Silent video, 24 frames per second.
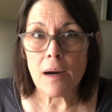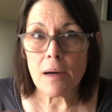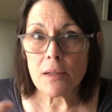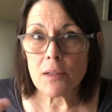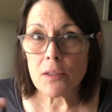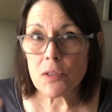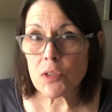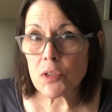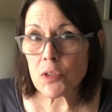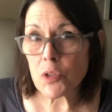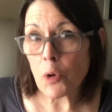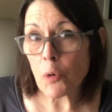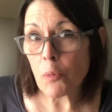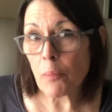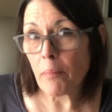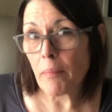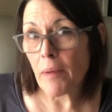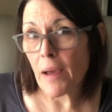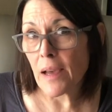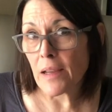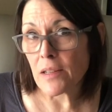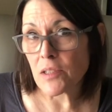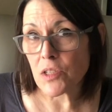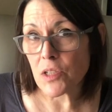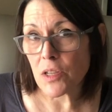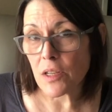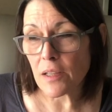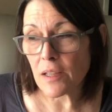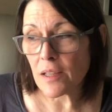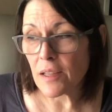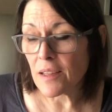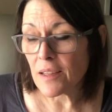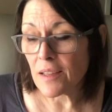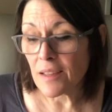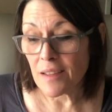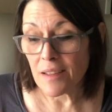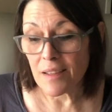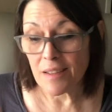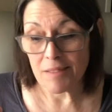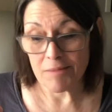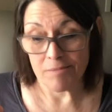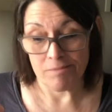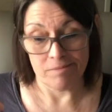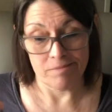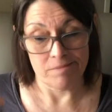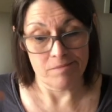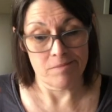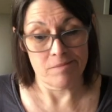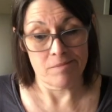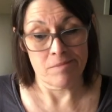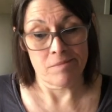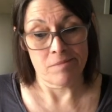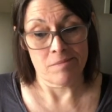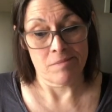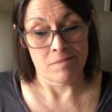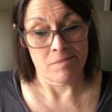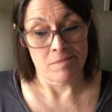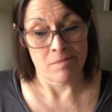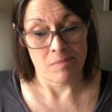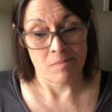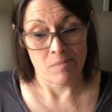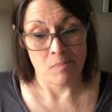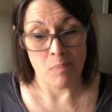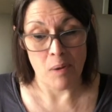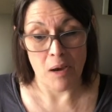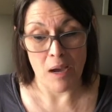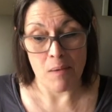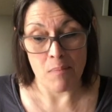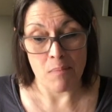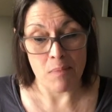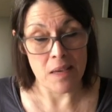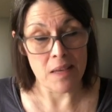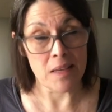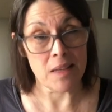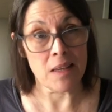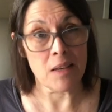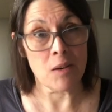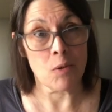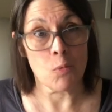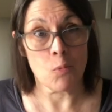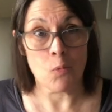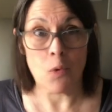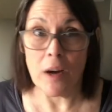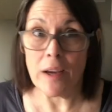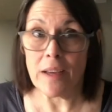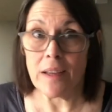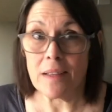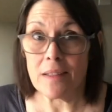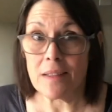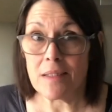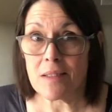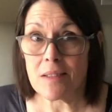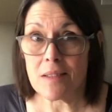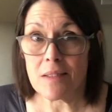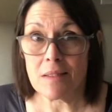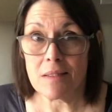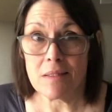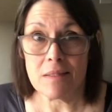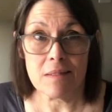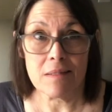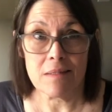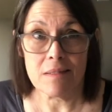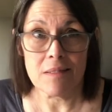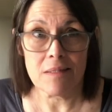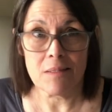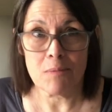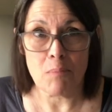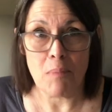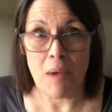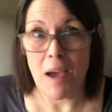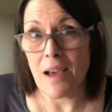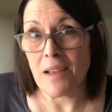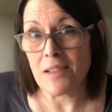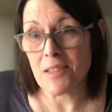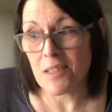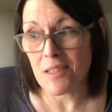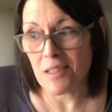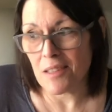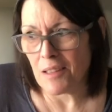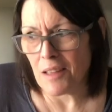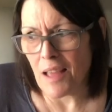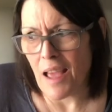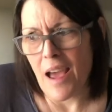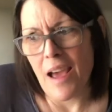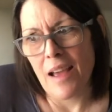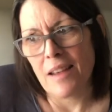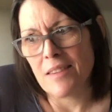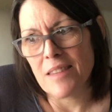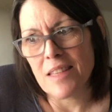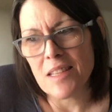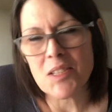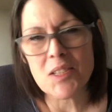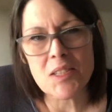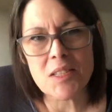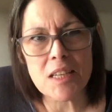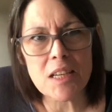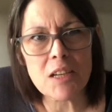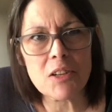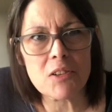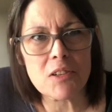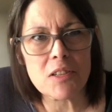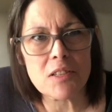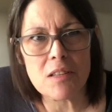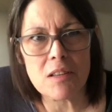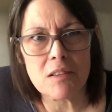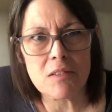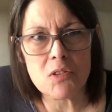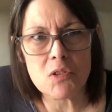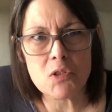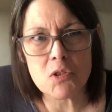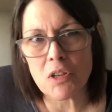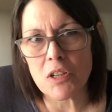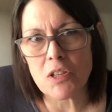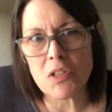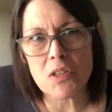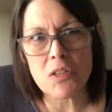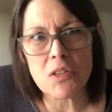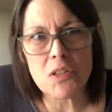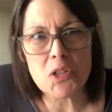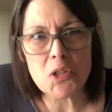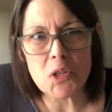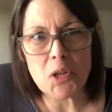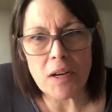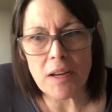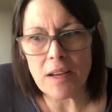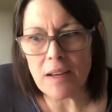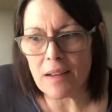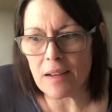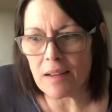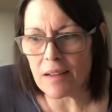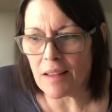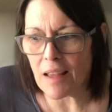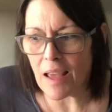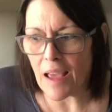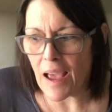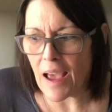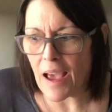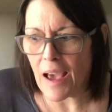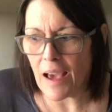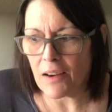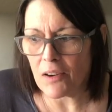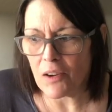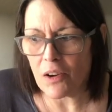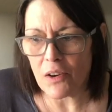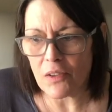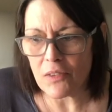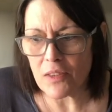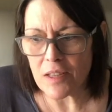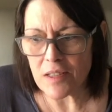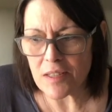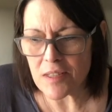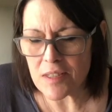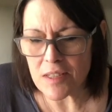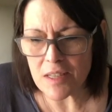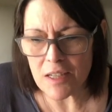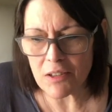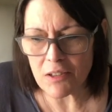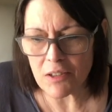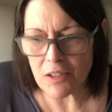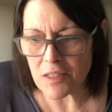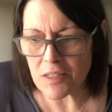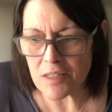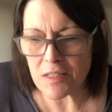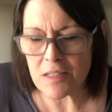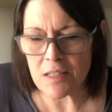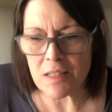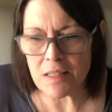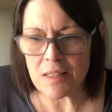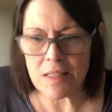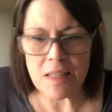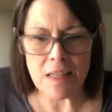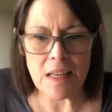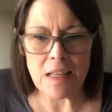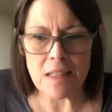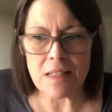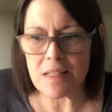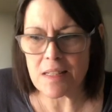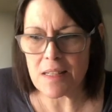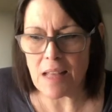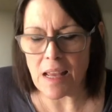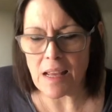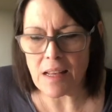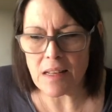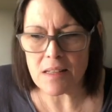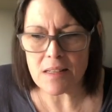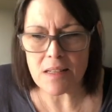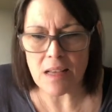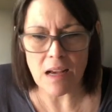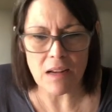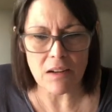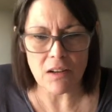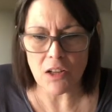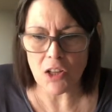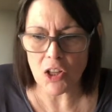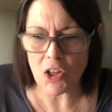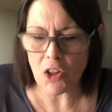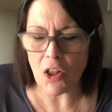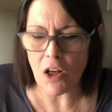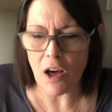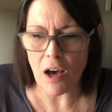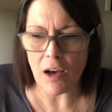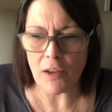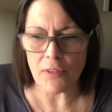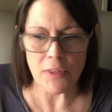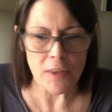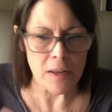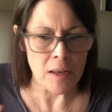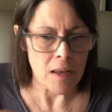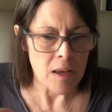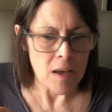soap magic by making white magically had these secrets of tricks of the trade that had all these secrets to get stains out of cloth and